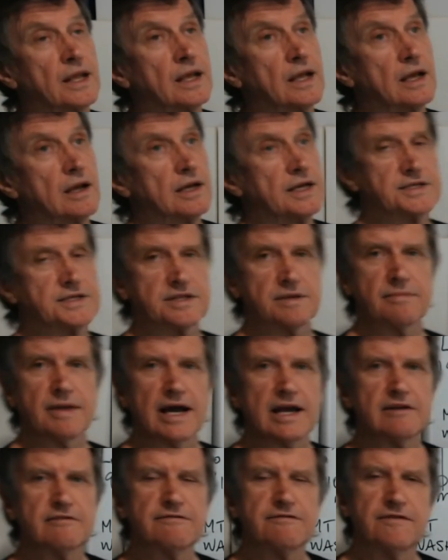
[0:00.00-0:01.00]
is the
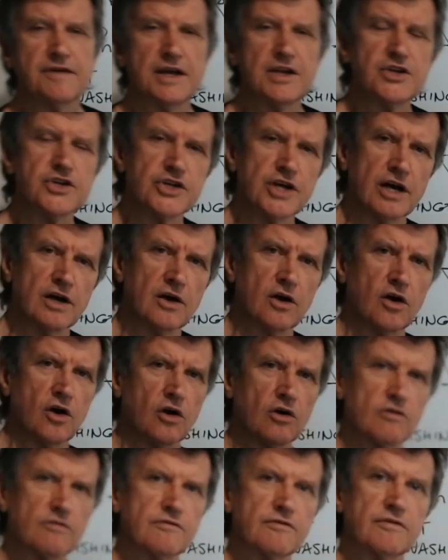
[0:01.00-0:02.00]
main feature
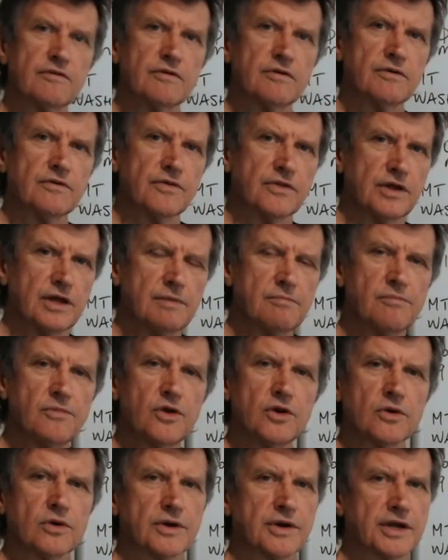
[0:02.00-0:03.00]
of the
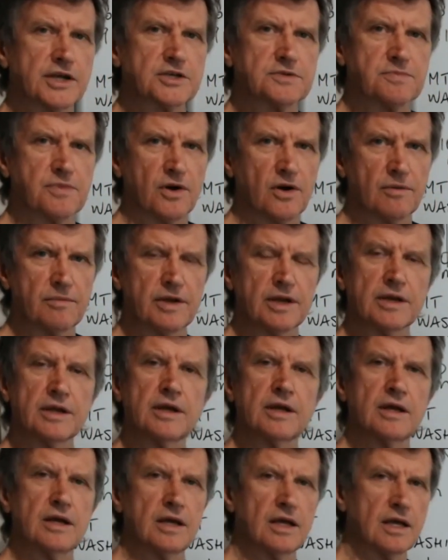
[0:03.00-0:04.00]
muon experiment
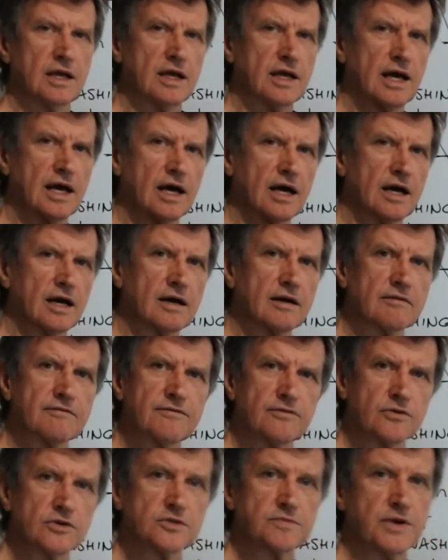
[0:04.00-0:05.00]

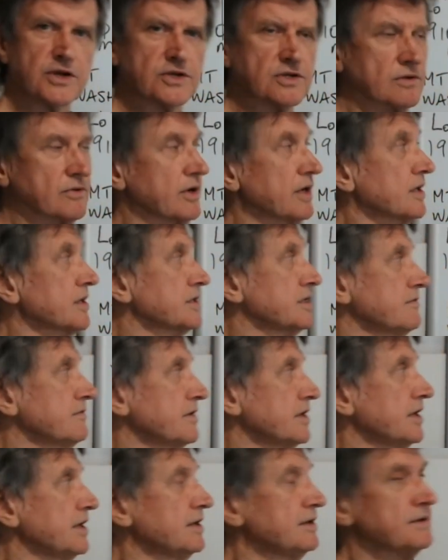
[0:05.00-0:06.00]
for special
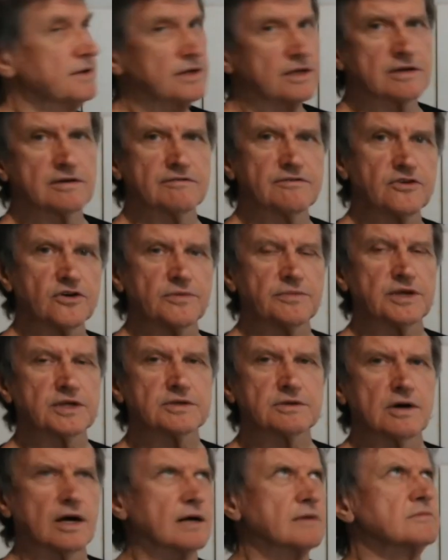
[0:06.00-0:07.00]
relativity confirming?
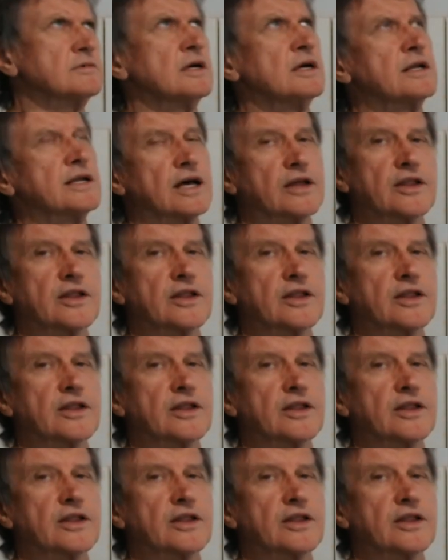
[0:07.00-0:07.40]
No, they'll